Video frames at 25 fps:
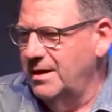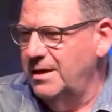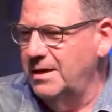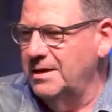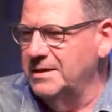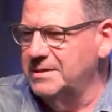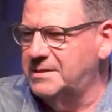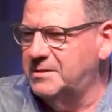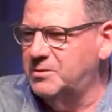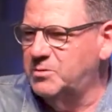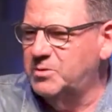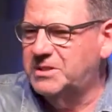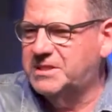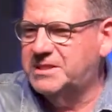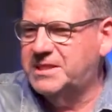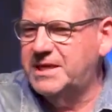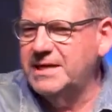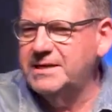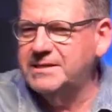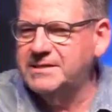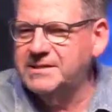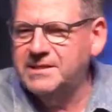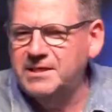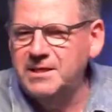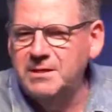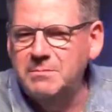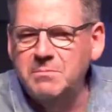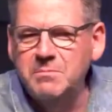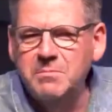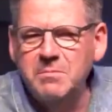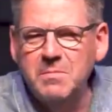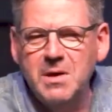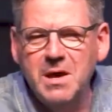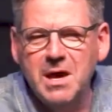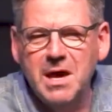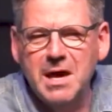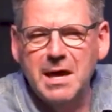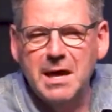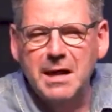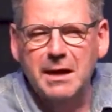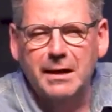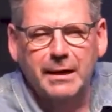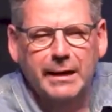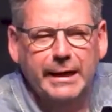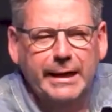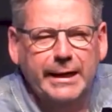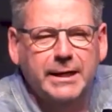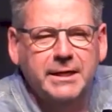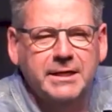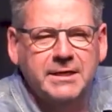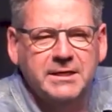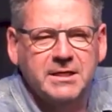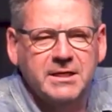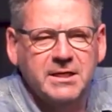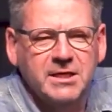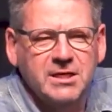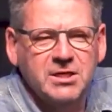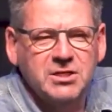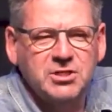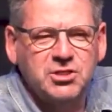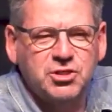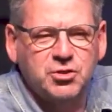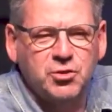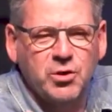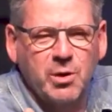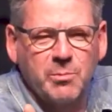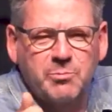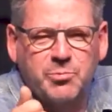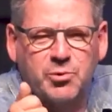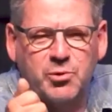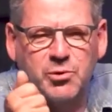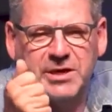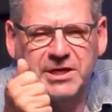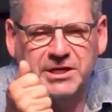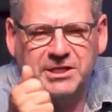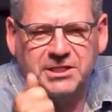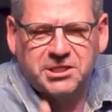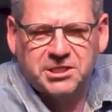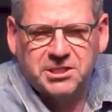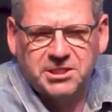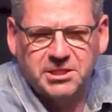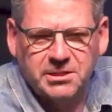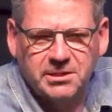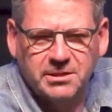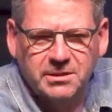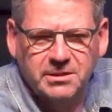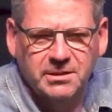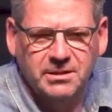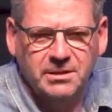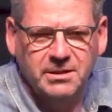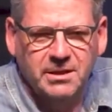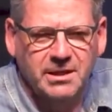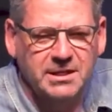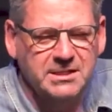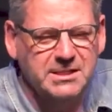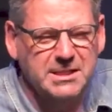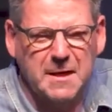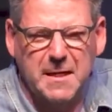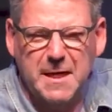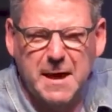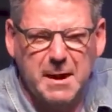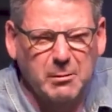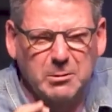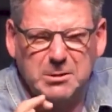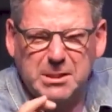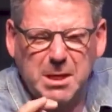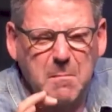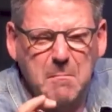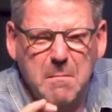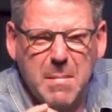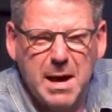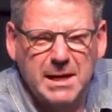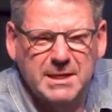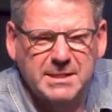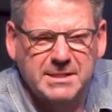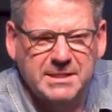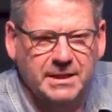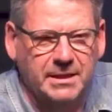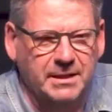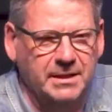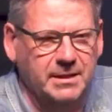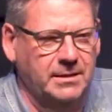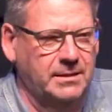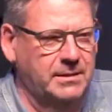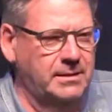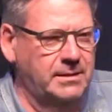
is text him a link to a preach. say that was amazing.